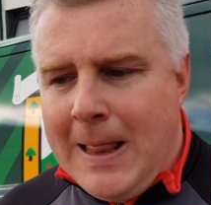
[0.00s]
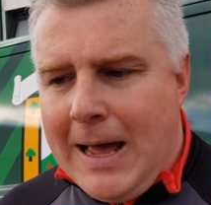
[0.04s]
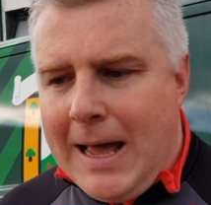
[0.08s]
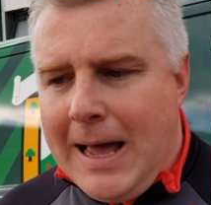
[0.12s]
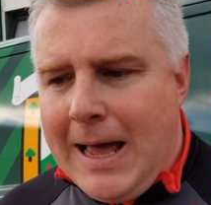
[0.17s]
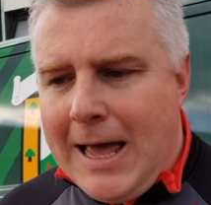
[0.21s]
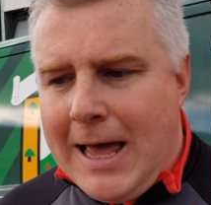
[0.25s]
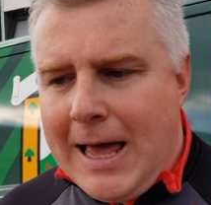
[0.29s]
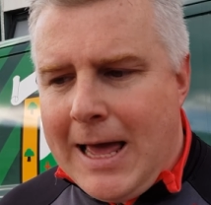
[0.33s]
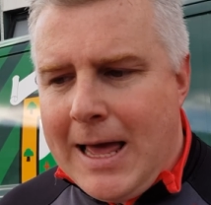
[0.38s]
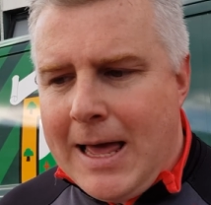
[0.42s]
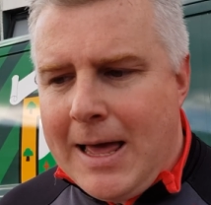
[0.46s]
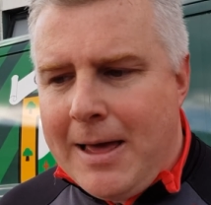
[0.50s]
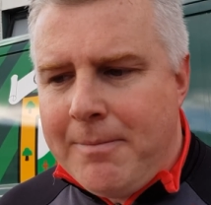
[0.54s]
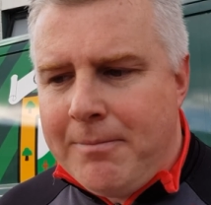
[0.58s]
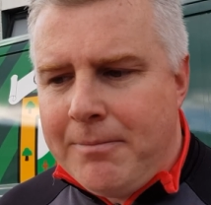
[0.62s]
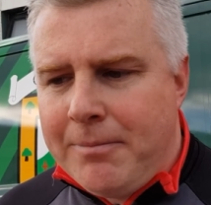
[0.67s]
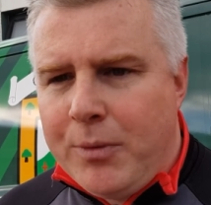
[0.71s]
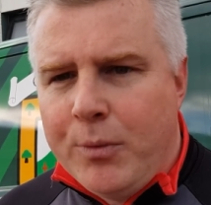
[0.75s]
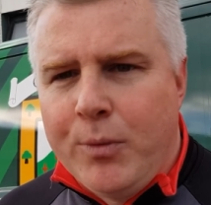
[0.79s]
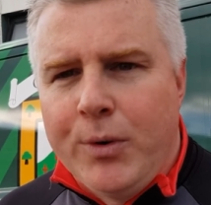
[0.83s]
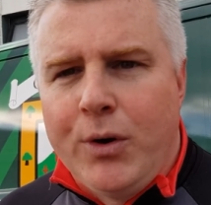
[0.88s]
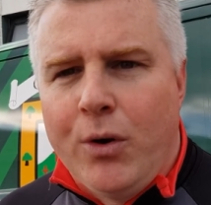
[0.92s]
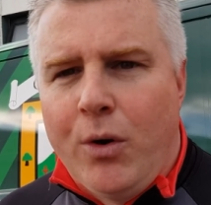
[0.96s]
Um,
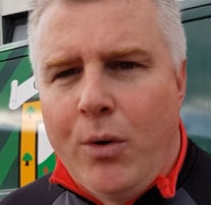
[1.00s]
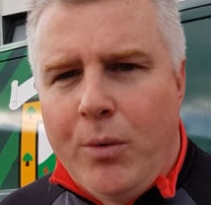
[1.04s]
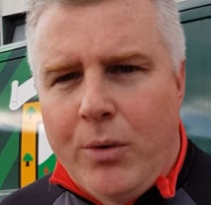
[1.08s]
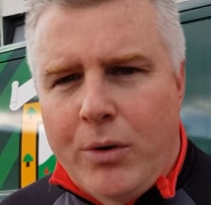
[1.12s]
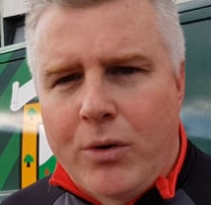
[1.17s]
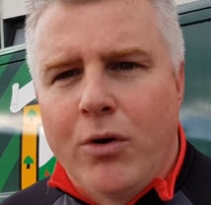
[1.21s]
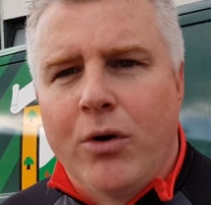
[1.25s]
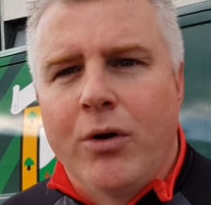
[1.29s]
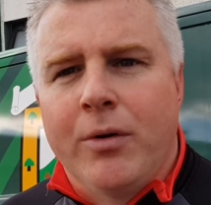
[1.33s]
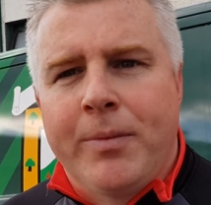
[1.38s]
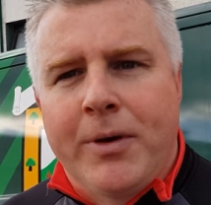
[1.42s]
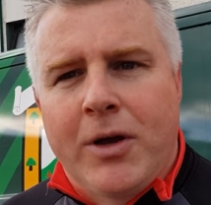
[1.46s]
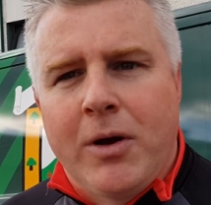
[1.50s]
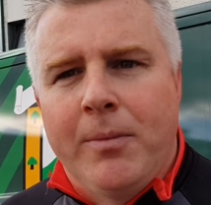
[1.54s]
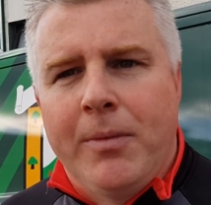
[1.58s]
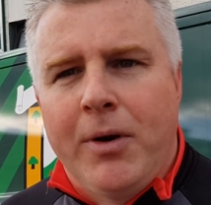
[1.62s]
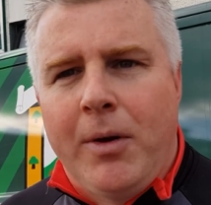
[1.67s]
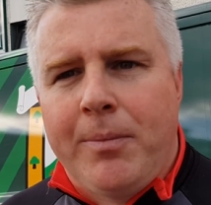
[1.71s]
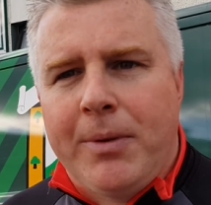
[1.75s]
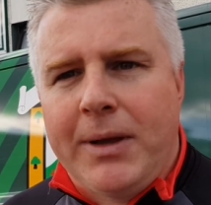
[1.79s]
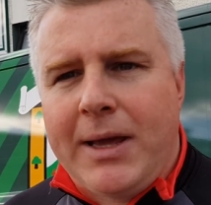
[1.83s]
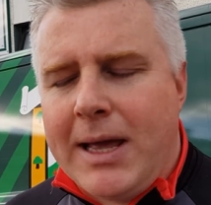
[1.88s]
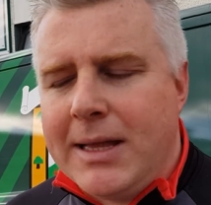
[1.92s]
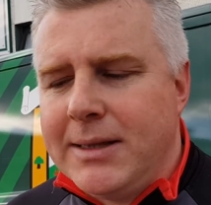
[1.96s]
but we know what we're going to be coming
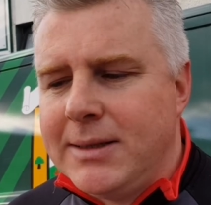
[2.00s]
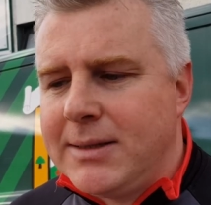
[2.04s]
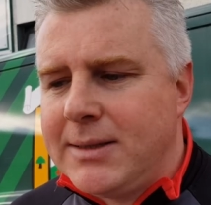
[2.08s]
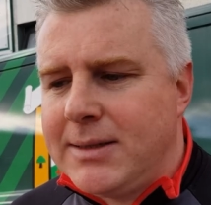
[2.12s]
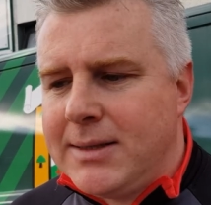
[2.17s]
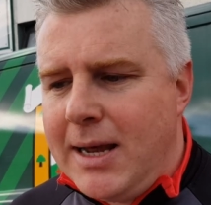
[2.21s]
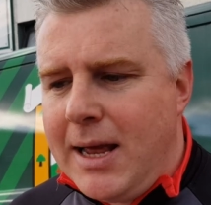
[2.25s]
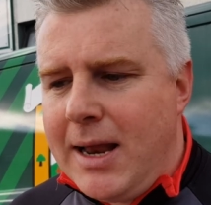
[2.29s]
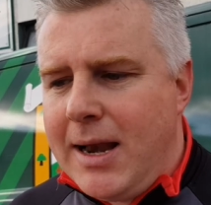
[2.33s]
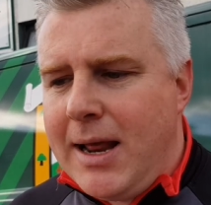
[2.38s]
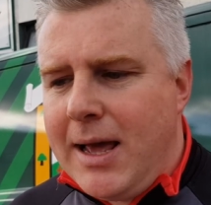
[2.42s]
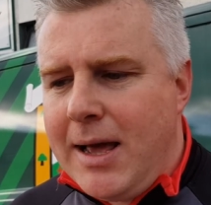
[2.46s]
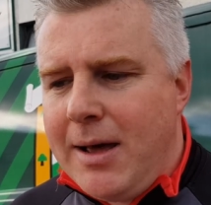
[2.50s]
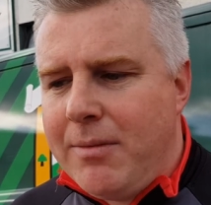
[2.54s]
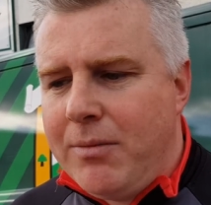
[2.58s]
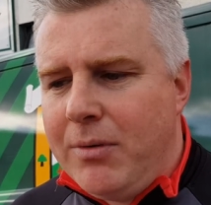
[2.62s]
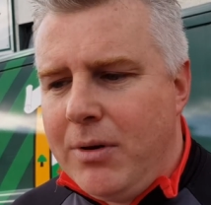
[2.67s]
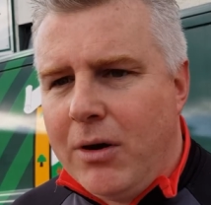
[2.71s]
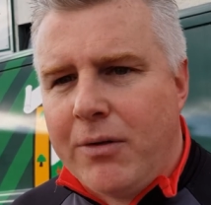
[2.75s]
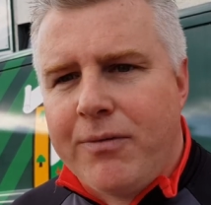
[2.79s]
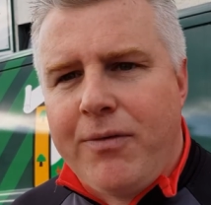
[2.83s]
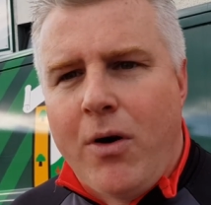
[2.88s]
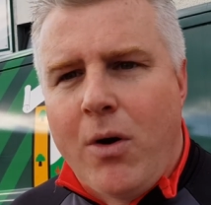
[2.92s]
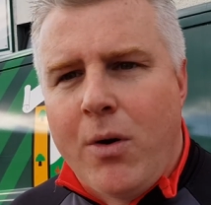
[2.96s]
up against and uh,
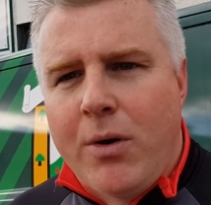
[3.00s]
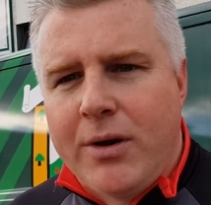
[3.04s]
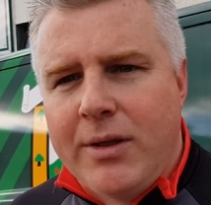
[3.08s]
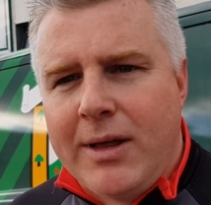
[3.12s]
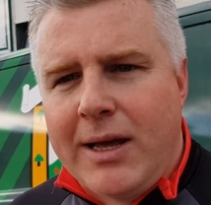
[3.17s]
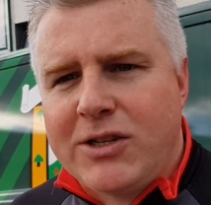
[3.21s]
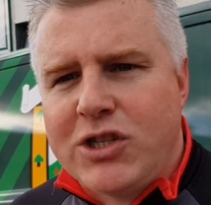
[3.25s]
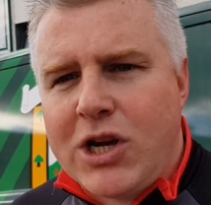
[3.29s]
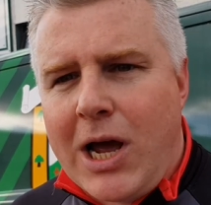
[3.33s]
we look forward to that